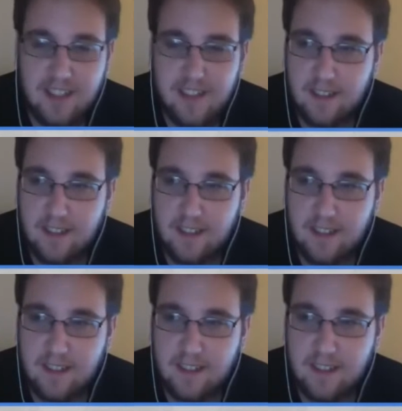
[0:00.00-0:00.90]
is,
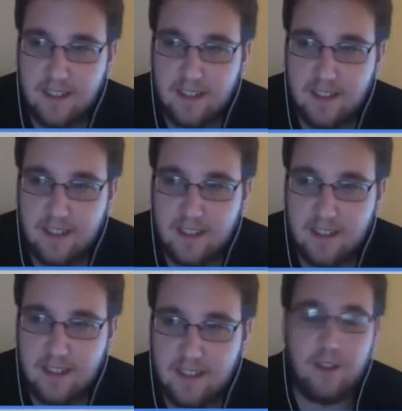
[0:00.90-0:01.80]

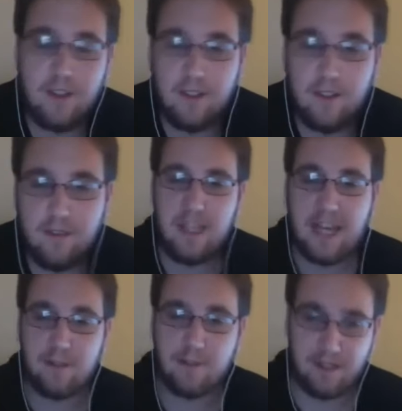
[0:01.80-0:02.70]

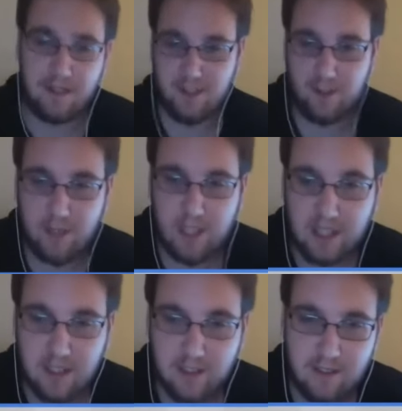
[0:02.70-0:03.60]
after Fast
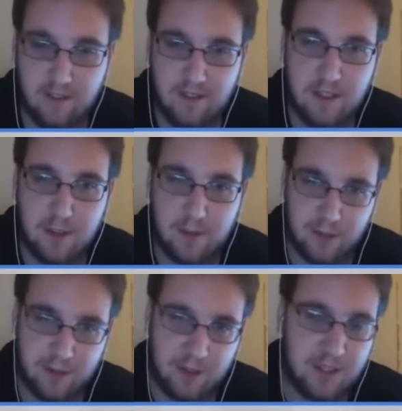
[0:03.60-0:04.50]
3,
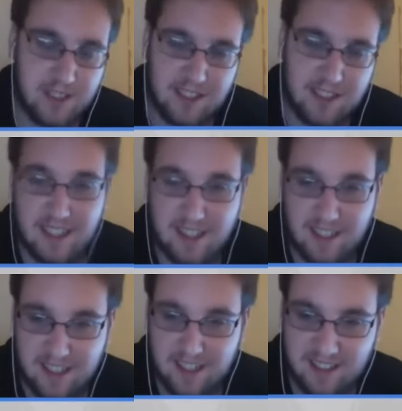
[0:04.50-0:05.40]
Universal wasn't
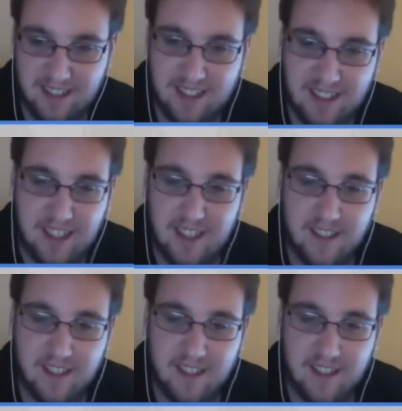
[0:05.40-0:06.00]
exactly keen